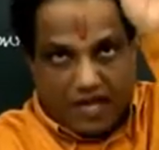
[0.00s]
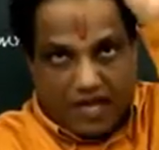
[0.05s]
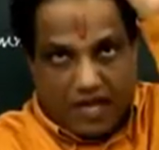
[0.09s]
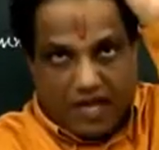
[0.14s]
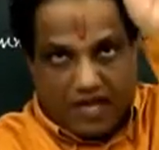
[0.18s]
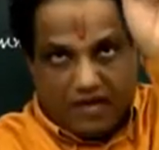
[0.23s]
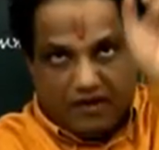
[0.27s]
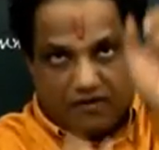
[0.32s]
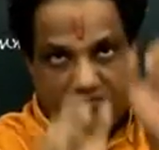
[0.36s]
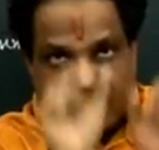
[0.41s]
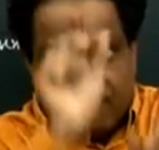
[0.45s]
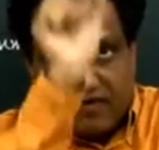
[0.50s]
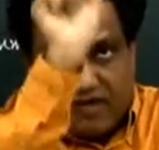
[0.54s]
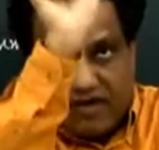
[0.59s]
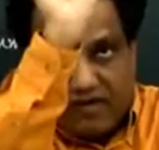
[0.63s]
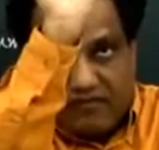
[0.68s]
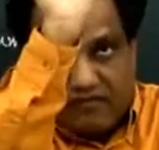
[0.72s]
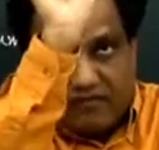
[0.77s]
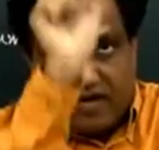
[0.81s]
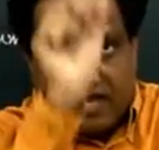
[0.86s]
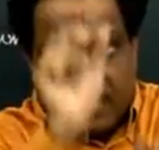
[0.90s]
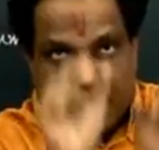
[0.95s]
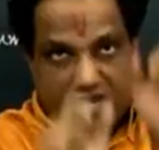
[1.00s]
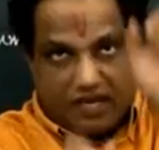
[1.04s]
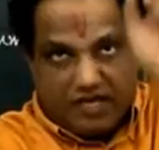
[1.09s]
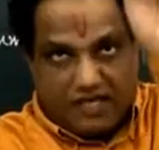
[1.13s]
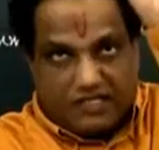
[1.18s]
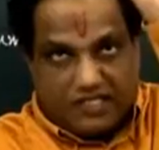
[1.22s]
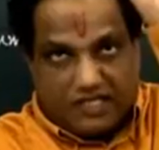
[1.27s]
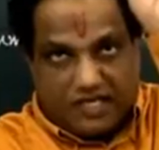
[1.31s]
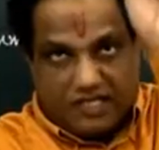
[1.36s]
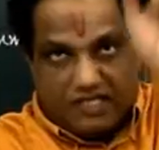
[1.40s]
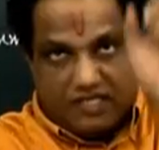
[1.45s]
And whenever any
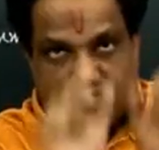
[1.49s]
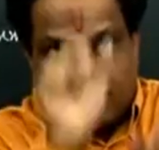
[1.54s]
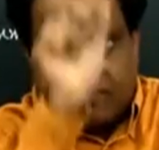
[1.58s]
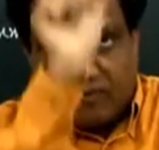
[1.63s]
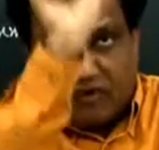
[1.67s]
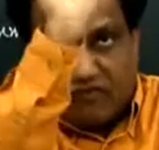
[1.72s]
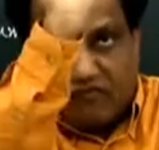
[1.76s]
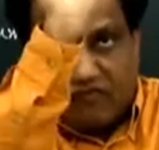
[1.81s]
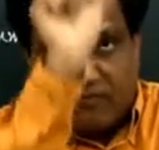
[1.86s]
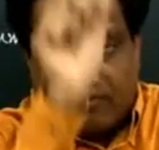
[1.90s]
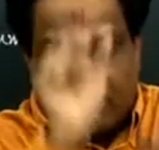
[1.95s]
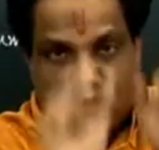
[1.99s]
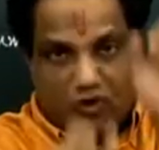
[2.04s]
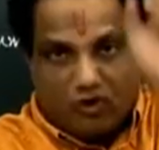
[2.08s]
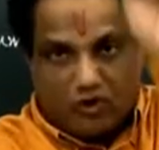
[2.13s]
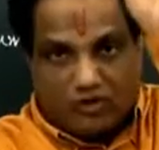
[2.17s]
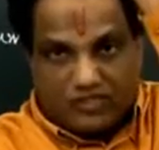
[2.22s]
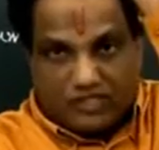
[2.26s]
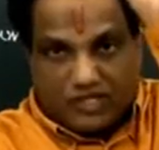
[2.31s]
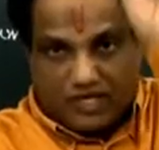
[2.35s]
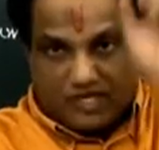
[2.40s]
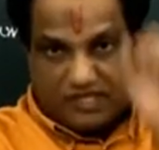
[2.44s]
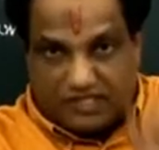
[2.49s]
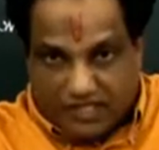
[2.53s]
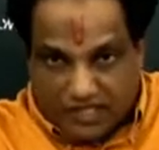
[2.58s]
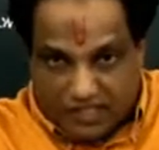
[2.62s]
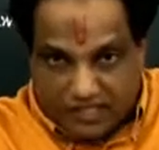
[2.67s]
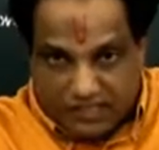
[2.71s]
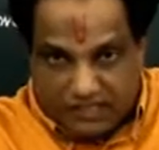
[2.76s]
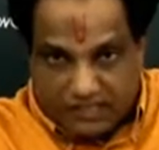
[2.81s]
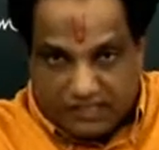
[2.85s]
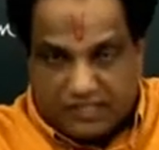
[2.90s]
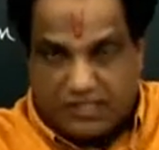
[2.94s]
charge is performing
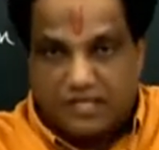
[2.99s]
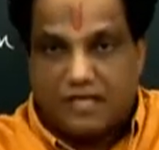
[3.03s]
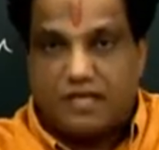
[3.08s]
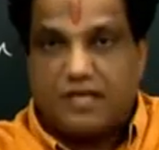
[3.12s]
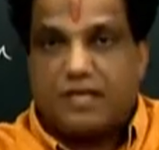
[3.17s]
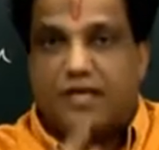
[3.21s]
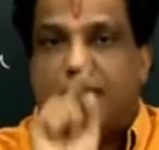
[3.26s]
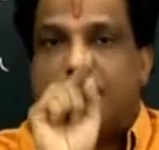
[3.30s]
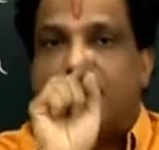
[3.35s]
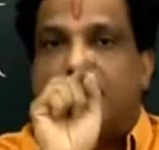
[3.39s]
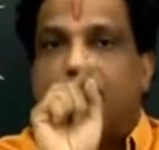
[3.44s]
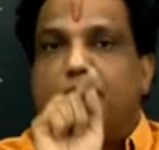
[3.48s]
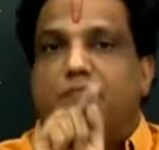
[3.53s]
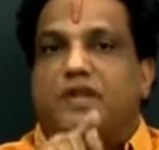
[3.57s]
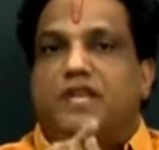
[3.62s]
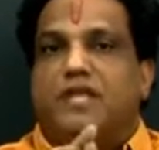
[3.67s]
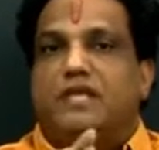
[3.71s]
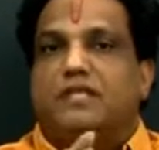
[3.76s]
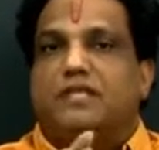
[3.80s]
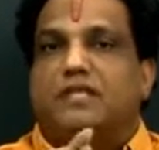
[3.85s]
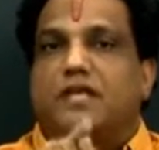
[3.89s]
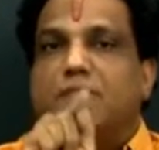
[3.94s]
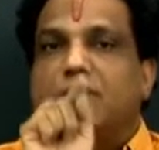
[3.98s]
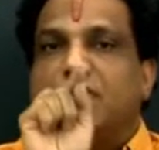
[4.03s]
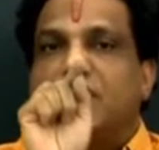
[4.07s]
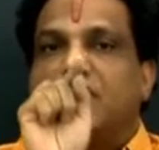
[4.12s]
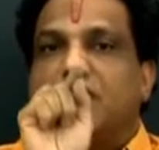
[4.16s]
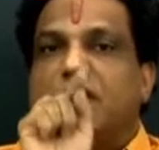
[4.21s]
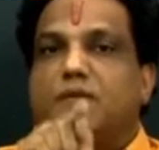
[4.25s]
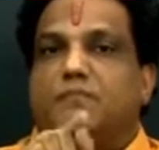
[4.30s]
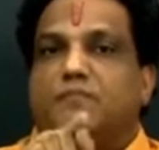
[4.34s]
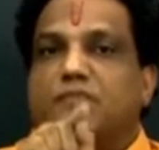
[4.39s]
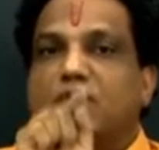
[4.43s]
oscillations, meaning thereby
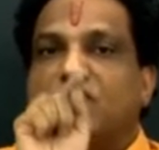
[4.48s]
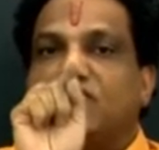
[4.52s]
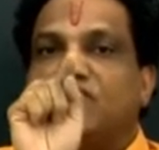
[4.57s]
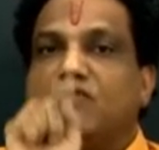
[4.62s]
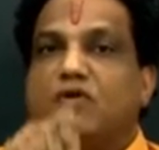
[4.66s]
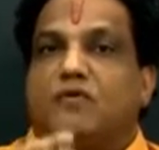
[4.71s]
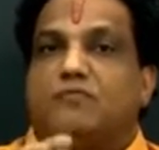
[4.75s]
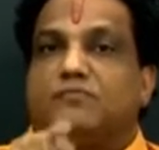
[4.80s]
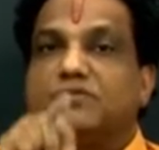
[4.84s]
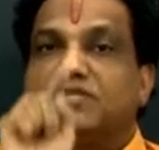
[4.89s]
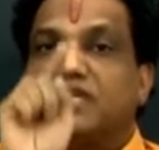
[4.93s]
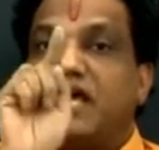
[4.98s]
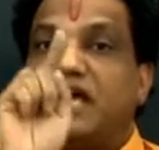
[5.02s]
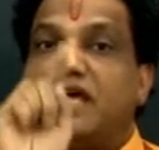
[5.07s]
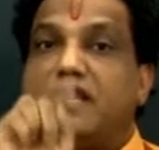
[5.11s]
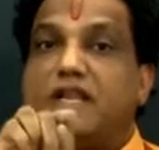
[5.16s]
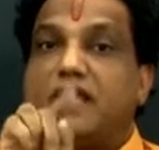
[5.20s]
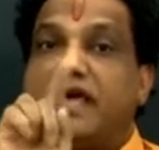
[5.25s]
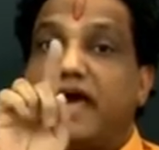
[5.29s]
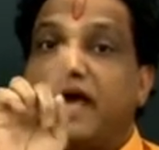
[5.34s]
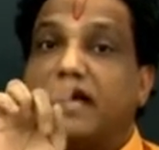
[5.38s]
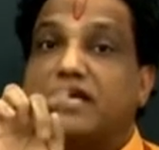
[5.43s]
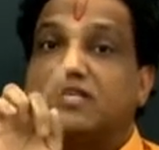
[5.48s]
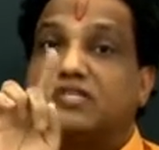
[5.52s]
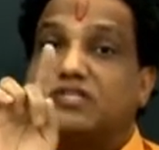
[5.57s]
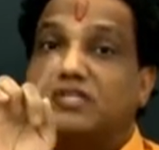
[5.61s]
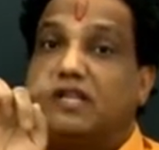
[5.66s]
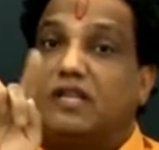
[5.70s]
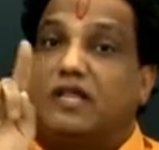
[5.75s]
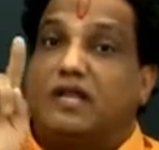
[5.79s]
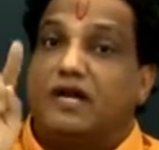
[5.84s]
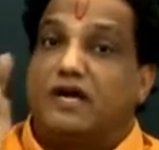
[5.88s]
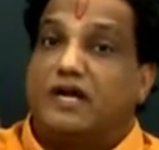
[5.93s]
it performs an
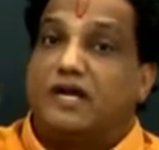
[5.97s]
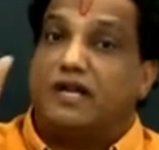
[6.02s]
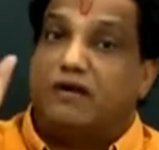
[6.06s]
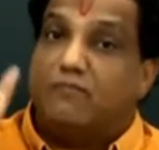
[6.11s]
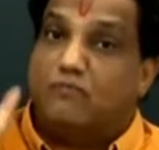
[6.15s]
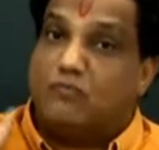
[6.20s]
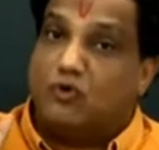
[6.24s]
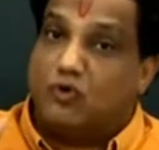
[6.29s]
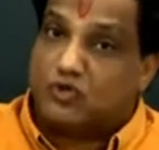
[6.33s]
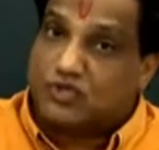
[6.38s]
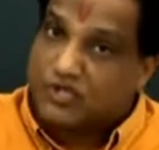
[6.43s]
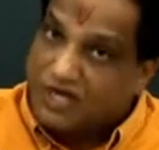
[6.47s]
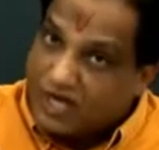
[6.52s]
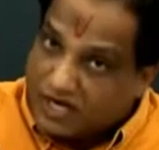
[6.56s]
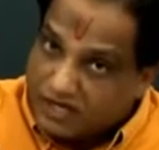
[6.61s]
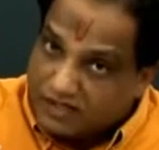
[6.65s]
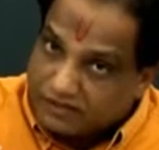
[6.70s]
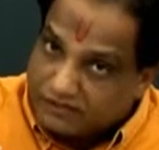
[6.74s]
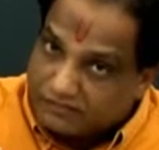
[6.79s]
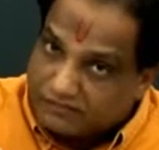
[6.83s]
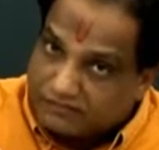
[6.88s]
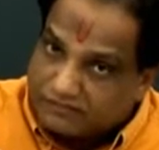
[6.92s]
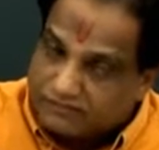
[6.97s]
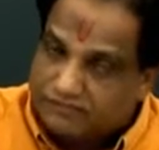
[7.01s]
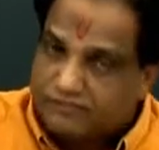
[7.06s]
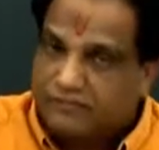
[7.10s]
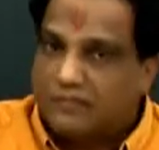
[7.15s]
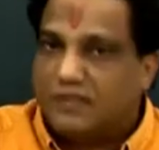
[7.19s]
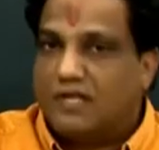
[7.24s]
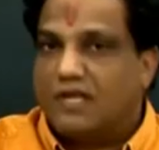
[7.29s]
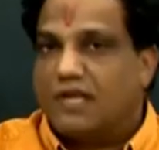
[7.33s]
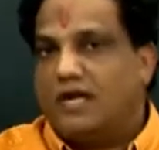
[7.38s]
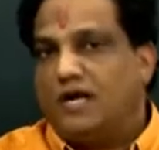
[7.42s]
accelerated motion.
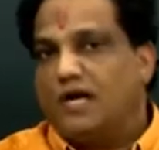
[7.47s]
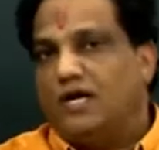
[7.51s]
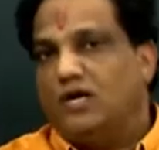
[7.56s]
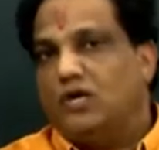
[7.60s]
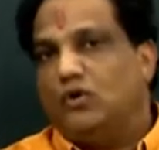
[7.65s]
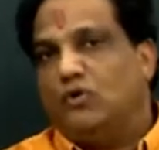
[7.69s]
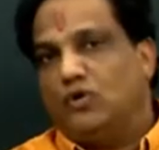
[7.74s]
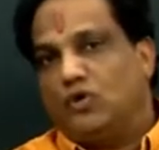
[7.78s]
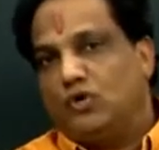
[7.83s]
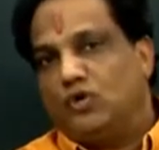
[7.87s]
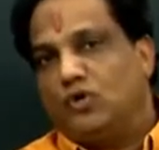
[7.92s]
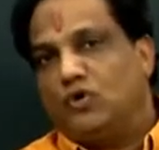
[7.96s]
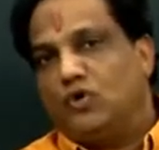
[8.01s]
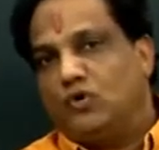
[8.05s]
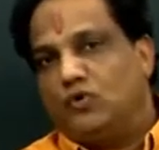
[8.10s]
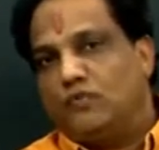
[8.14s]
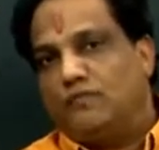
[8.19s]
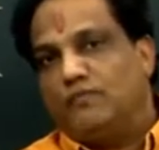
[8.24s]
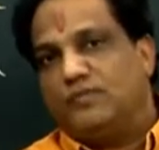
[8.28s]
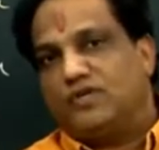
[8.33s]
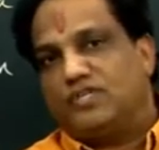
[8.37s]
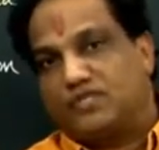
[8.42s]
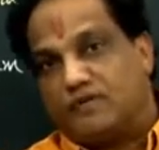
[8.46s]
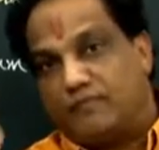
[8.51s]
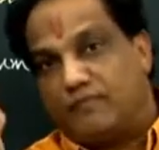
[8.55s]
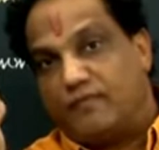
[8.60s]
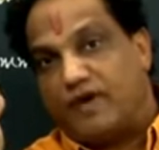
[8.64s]
And don't you know, Mr.